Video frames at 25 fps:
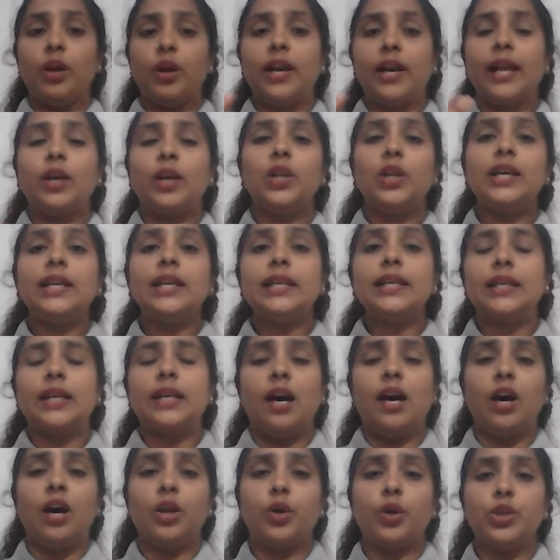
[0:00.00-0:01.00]
regular
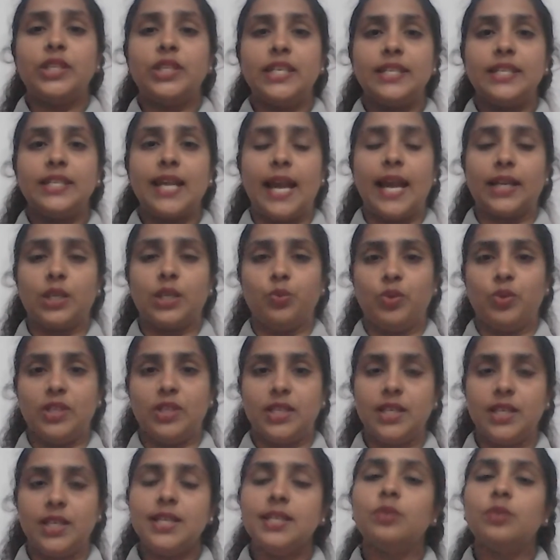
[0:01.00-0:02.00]
routine
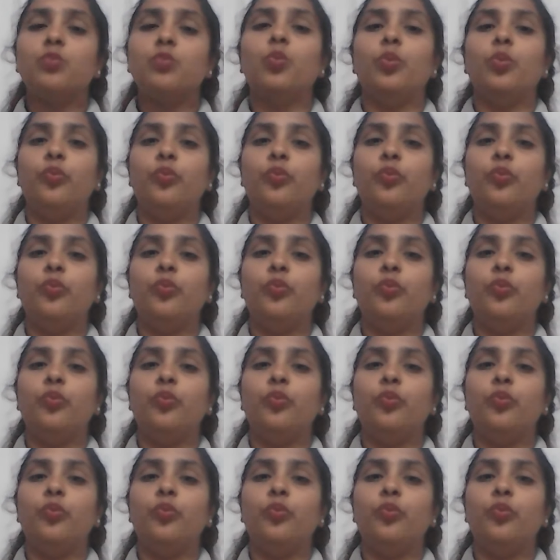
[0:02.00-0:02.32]
activities,